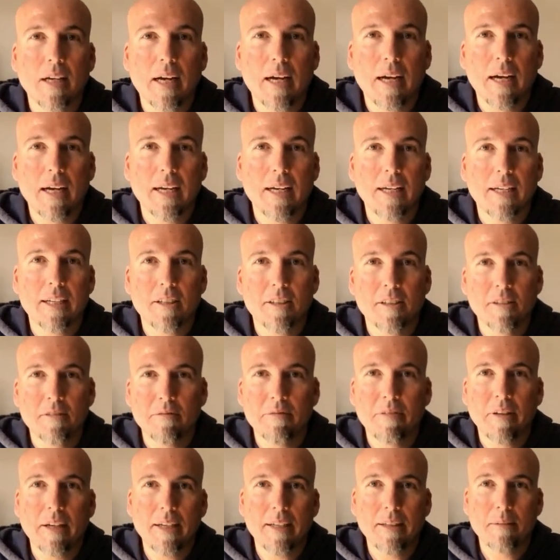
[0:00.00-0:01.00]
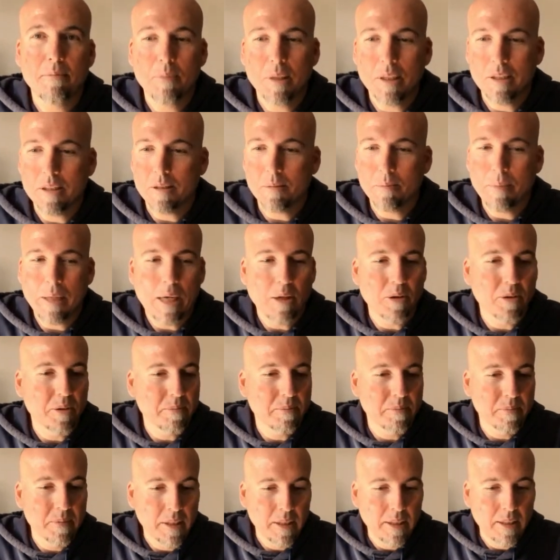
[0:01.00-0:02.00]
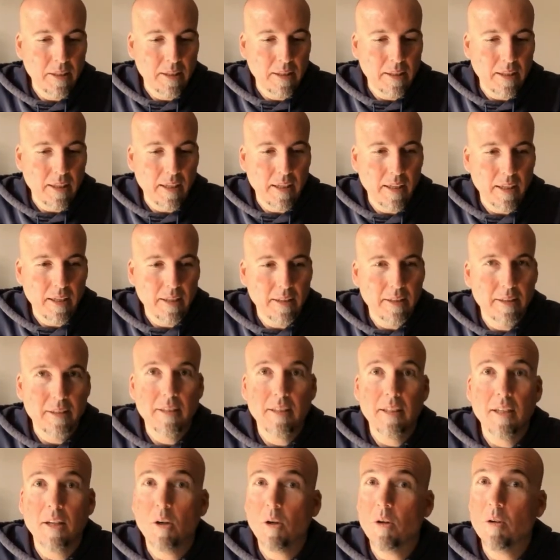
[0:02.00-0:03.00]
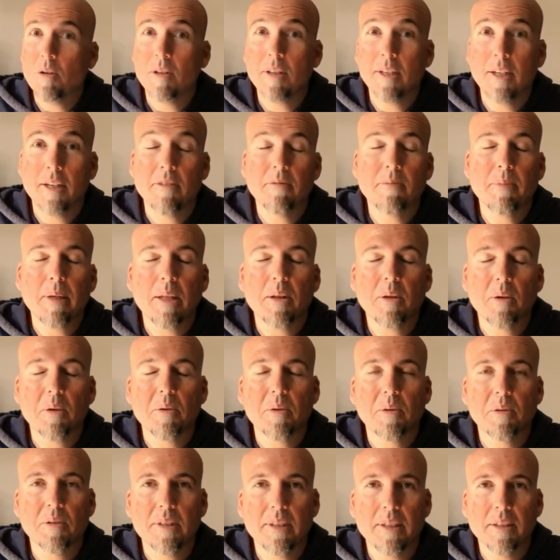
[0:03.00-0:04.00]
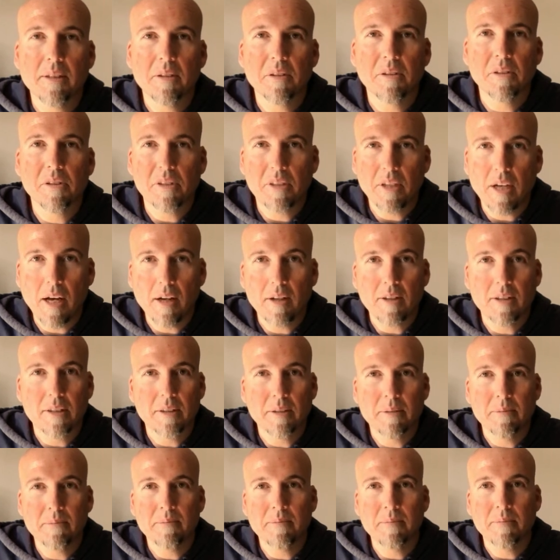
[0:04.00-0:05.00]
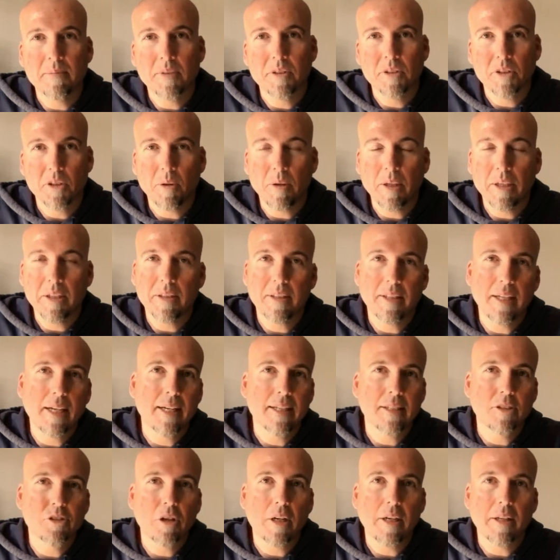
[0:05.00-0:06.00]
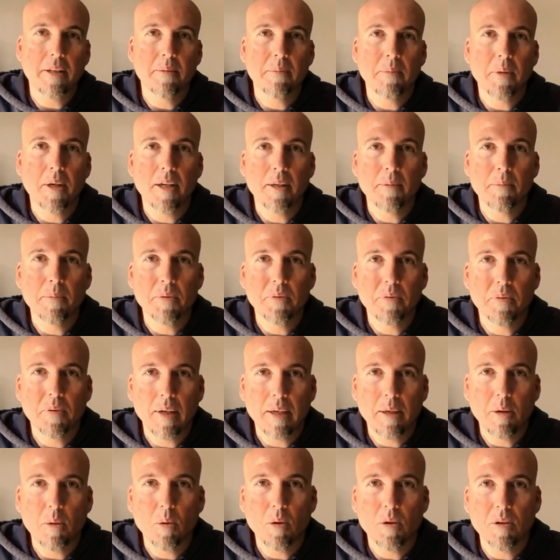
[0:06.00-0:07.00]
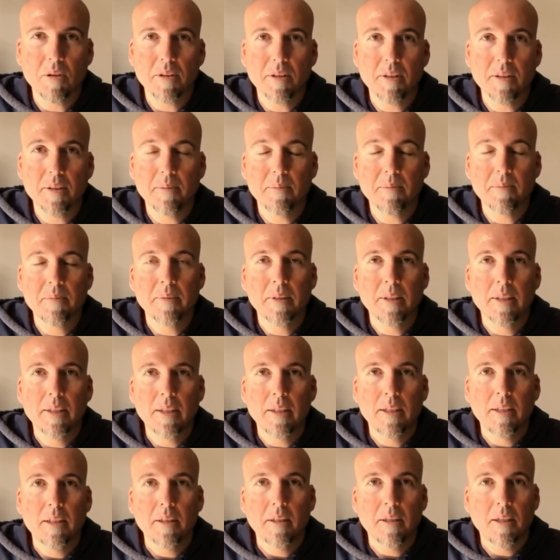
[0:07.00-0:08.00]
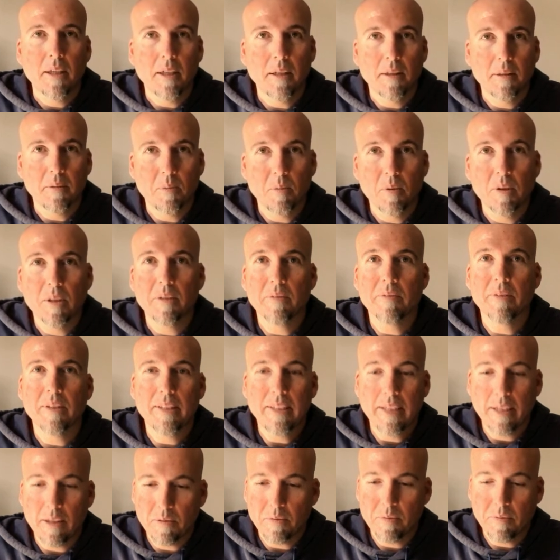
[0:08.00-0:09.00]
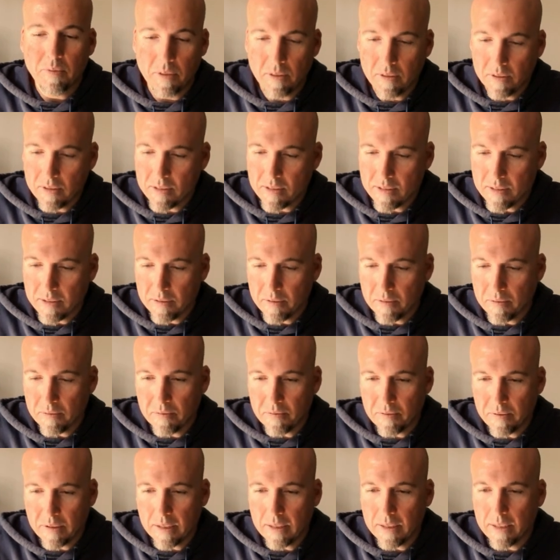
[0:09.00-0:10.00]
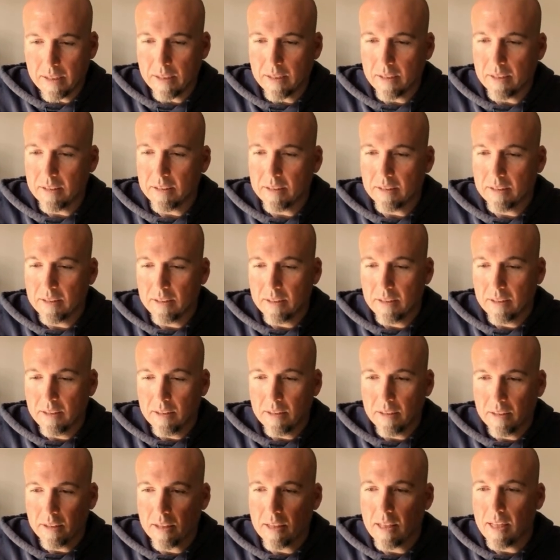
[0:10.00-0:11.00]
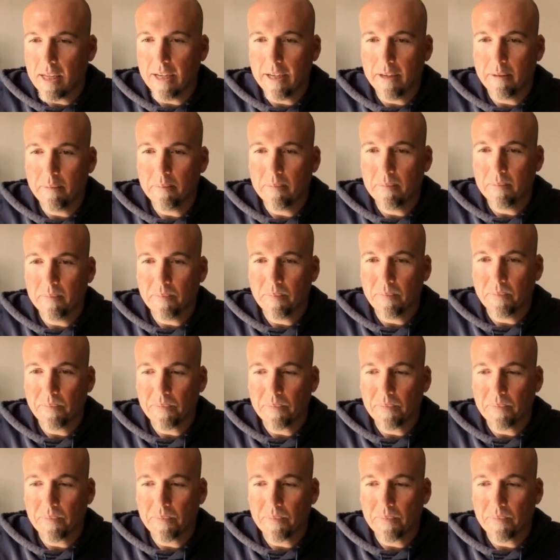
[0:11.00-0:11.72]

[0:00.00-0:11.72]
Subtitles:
I couldn't find much about them. None of my local dealers stocked them, so I could not try them on before I ordered them. One of the downfalls of the Klim